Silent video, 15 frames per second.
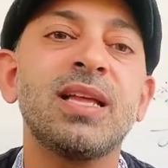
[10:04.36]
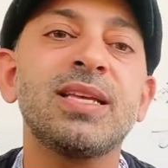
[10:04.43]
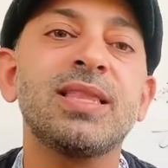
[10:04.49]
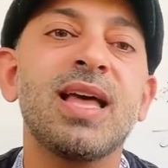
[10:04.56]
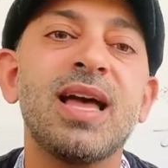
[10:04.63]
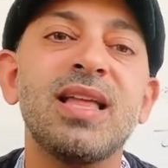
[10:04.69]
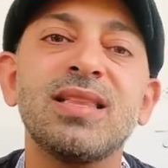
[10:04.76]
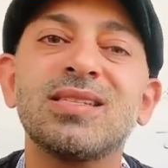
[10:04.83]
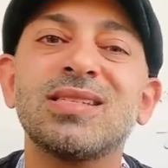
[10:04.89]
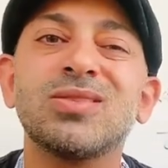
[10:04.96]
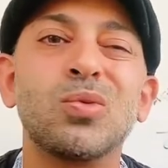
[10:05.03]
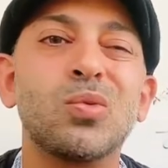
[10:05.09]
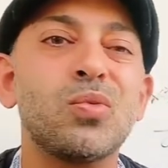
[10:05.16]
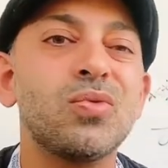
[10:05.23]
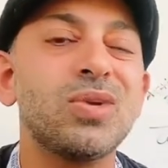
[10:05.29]
like that, this is
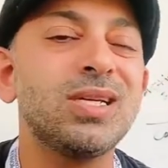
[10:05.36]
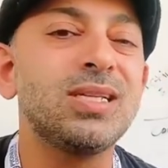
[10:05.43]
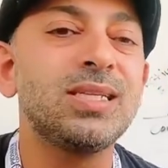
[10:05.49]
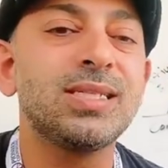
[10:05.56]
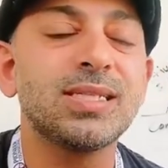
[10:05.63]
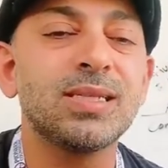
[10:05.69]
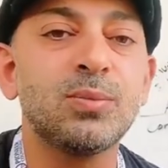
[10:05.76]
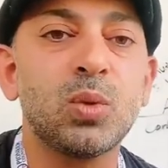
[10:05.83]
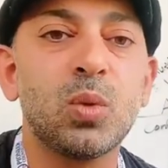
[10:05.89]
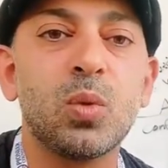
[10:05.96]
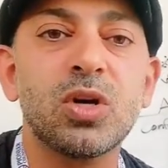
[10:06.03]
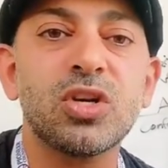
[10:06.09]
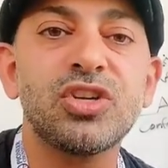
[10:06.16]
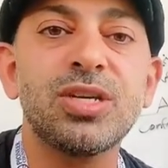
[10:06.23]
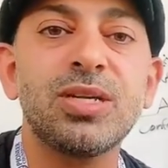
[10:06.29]
a really simple
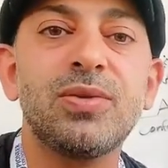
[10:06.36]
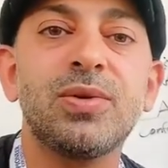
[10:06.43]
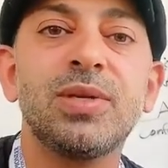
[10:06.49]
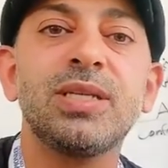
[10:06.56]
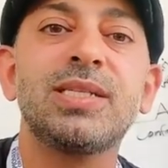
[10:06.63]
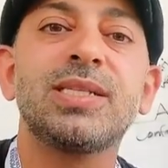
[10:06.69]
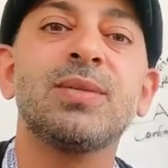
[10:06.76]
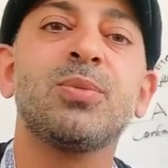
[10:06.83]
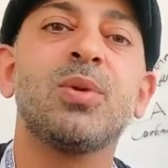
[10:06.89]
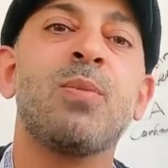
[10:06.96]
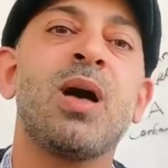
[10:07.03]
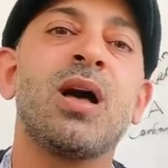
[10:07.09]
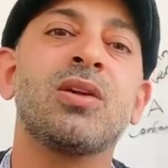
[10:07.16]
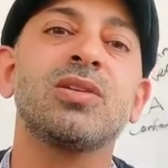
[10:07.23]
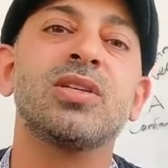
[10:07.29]
worksheet, really simple
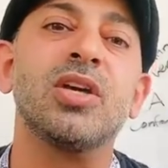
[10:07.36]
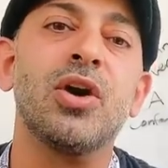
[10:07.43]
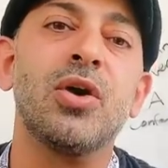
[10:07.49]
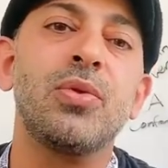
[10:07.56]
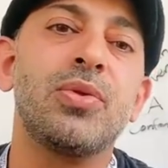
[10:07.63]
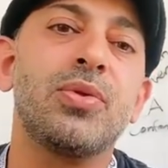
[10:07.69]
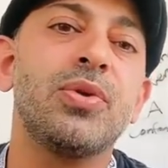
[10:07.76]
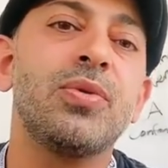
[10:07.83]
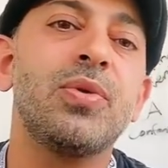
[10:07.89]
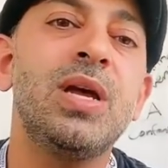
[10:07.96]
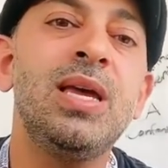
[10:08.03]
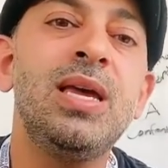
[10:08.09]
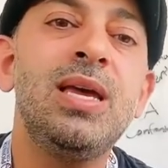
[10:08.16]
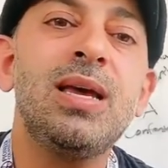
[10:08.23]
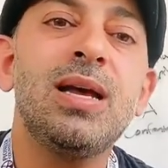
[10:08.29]
model to go through.
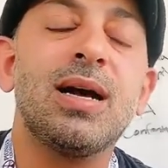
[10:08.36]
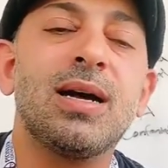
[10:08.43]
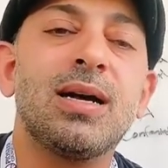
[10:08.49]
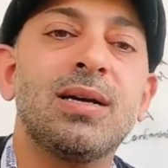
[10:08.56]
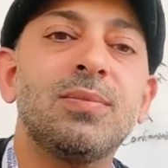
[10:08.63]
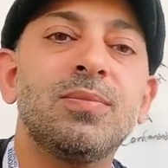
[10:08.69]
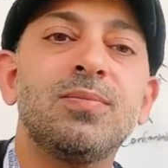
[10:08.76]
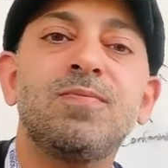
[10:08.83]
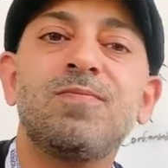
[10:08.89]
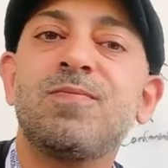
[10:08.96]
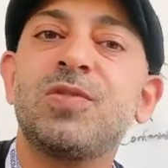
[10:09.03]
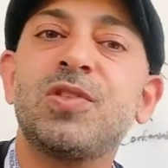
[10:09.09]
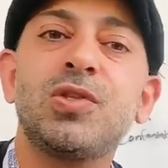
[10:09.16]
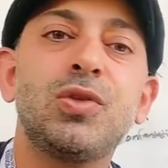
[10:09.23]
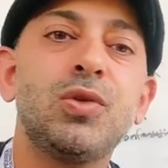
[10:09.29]

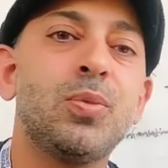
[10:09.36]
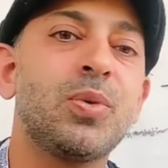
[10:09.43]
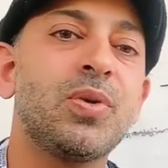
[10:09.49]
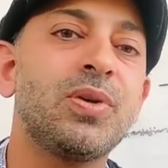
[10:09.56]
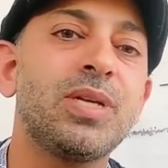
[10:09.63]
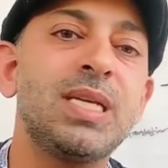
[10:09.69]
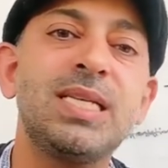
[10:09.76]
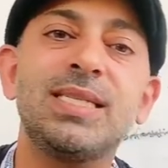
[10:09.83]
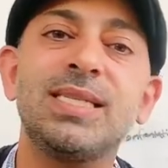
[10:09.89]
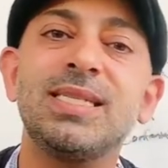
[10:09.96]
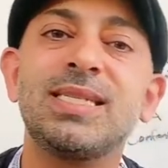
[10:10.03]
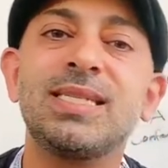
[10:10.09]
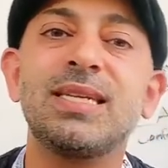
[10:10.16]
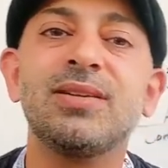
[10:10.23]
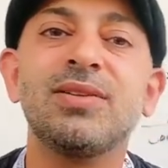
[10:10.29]
Super easy
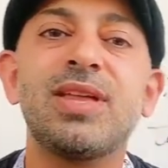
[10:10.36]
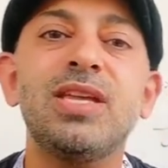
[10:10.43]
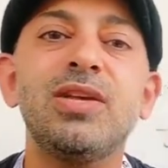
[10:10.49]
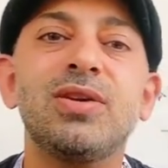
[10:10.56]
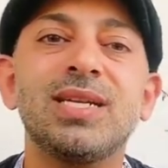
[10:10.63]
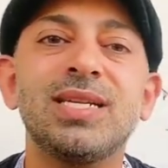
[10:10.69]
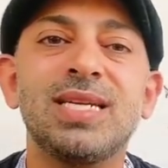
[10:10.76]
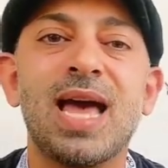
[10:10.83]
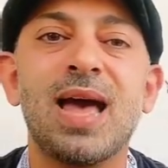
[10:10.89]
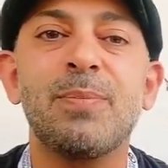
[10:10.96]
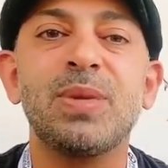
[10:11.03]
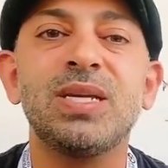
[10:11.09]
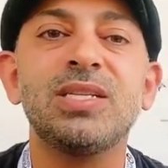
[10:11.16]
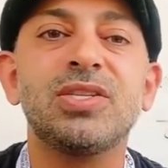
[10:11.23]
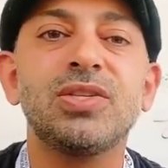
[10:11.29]
skill that you can tap
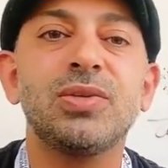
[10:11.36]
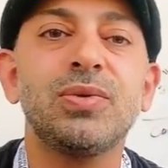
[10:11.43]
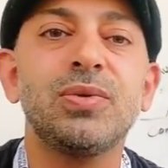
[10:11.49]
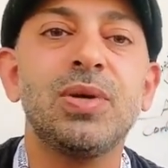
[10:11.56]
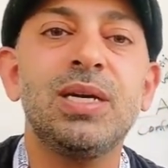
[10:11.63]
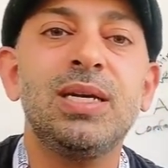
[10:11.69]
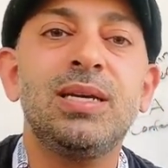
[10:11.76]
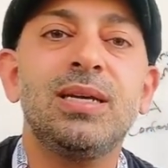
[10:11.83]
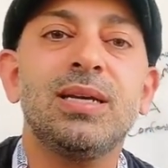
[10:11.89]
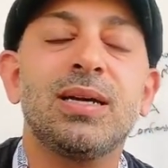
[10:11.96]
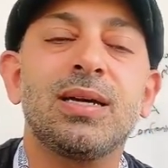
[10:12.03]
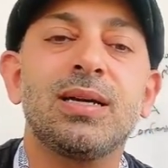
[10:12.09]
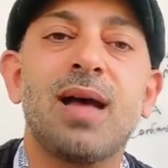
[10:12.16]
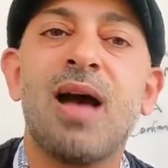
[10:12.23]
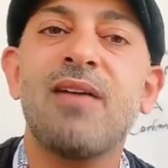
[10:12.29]
into.
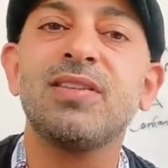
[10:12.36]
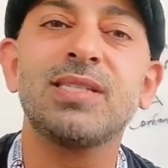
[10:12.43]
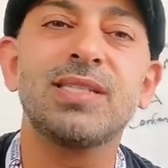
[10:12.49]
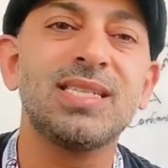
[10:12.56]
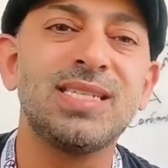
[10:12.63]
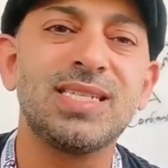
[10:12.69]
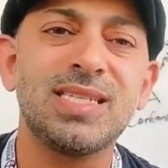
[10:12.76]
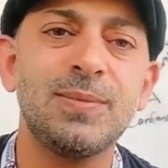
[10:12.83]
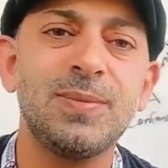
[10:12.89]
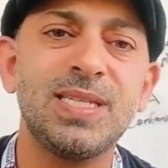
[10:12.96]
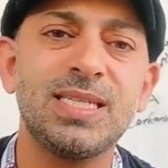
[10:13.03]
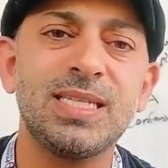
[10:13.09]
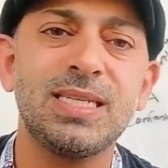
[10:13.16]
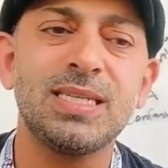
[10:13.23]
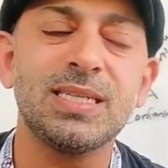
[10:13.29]
Obviously,
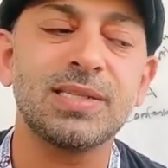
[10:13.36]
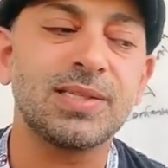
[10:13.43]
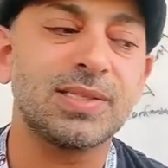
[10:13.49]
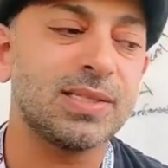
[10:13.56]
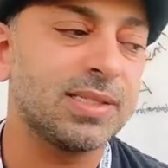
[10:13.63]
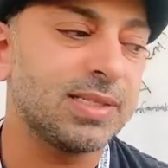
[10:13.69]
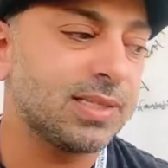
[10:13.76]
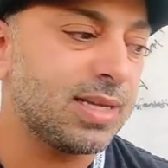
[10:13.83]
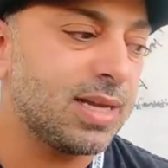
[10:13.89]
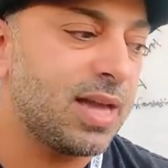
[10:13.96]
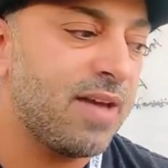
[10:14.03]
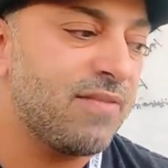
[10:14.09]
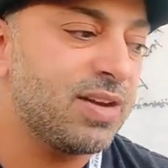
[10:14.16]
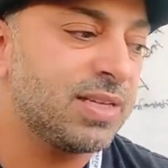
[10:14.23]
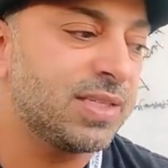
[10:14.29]
CBT is
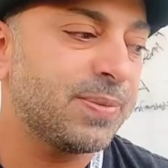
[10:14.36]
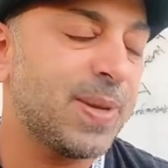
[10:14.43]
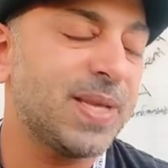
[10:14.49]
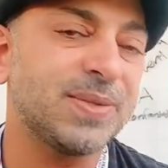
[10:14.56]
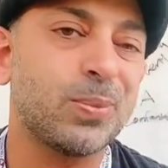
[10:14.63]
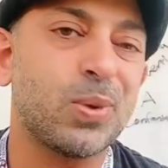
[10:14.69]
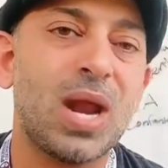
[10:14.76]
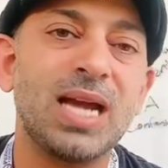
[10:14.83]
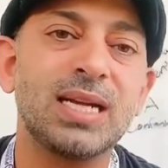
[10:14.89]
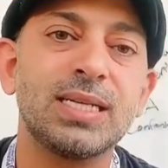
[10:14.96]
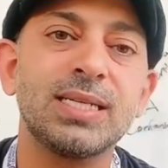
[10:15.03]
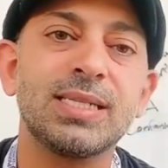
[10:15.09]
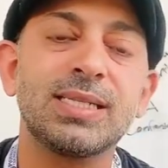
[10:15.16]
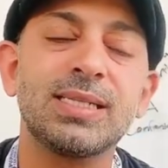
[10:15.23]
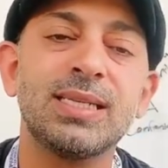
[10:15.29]
evidence-based
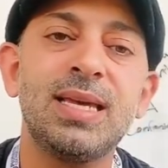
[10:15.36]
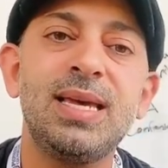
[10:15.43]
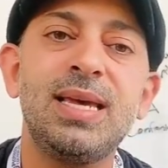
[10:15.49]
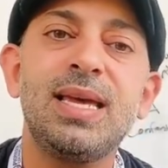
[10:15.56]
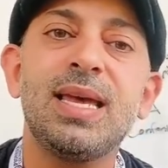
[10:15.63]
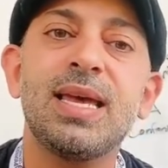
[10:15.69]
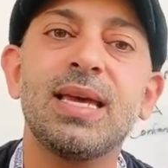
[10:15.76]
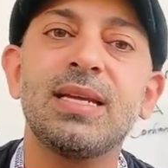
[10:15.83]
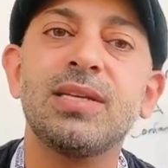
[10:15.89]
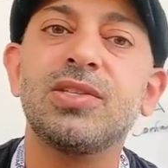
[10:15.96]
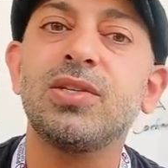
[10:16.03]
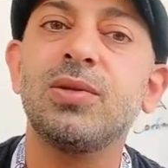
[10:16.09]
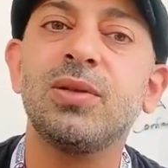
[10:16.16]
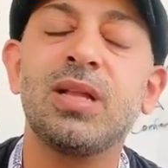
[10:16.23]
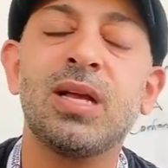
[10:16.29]
practice, and it's
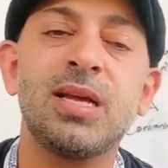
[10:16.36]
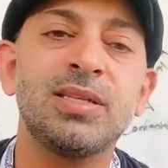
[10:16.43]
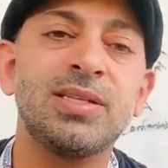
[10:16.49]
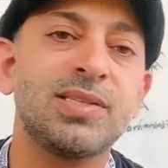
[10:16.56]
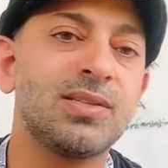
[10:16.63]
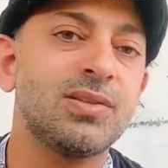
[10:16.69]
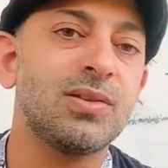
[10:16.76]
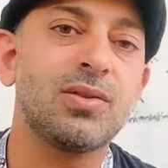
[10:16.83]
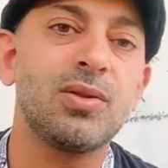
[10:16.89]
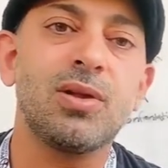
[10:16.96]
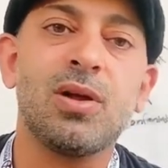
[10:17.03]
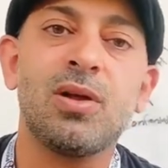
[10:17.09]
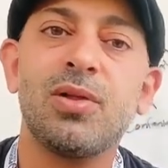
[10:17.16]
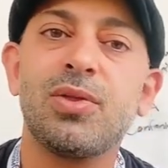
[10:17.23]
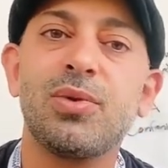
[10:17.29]
utilized
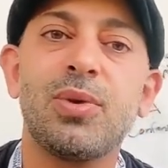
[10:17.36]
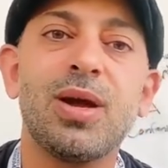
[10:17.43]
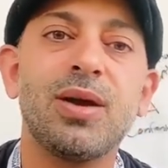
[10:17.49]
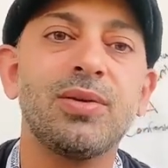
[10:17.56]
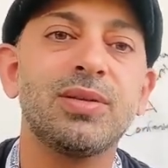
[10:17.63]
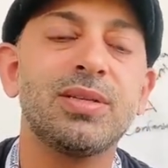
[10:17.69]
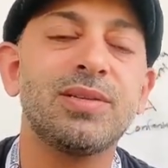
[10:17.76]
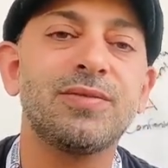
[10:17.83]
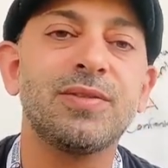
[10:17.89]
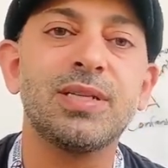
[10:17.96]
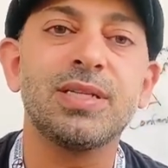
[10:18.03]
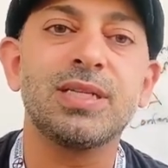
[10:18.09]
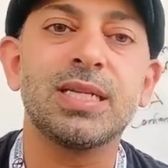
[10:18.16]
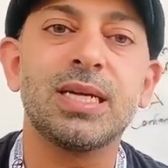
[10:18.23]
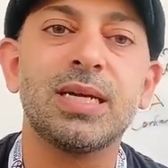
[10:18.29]
all throughout
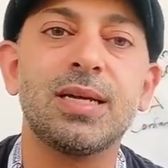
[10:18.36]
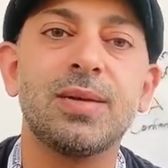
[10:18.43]
different